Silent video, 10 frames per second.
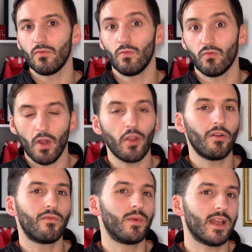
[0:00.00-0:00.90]
run
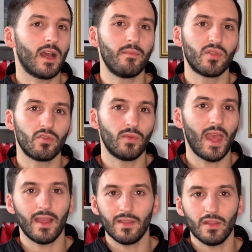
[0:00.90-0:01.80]
off when it comes to
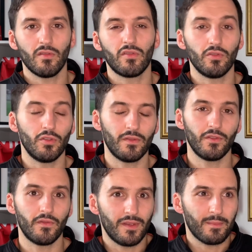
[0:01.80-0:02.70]
getting the
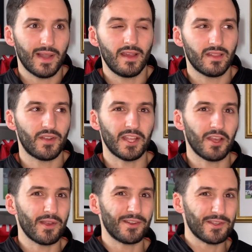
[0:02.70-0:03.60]
youth team players other than
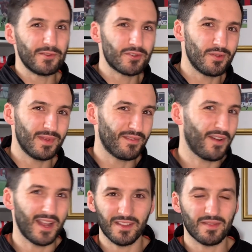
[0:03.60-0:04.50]
going on YouTube and
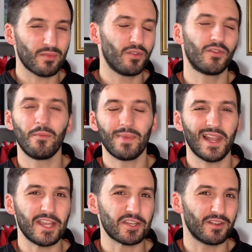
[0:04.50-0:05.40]
finding some sort of
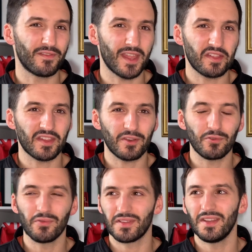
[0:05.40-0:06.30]
compilation of their
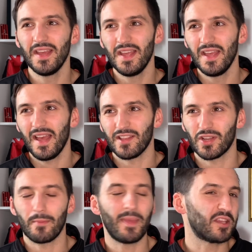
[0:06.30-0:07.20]
skills and
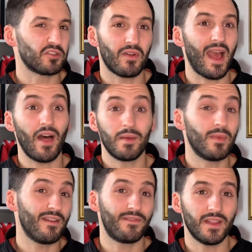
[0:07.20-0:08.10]
trying to picture how they
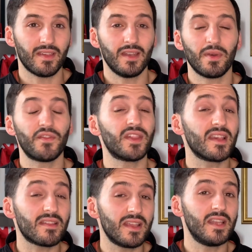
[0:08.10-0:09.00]
might fit in. But for
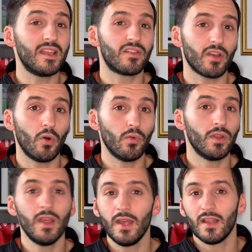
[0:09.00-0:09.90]
16 years old,
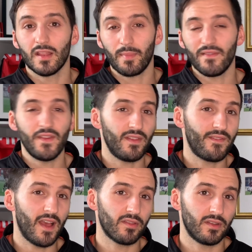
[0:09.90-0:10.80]
to pay
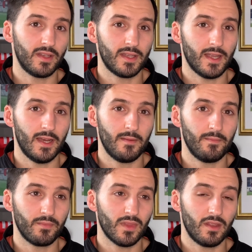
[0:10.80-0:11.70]
50,000
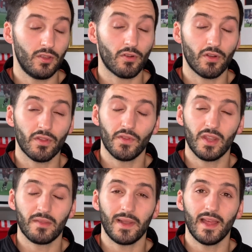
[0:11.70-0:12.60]
euros for
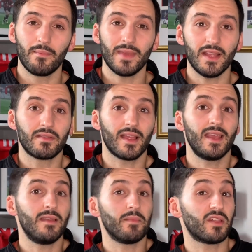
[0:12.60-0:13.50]
this player means that
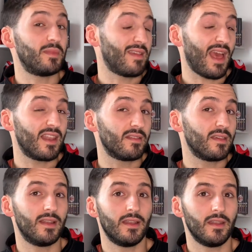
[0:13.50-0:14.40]
he must be
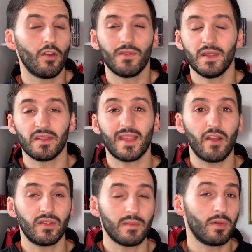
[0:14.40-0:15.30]
talented, and hopefully the
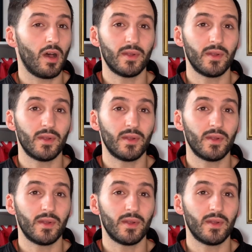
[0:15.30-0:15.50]
scouting department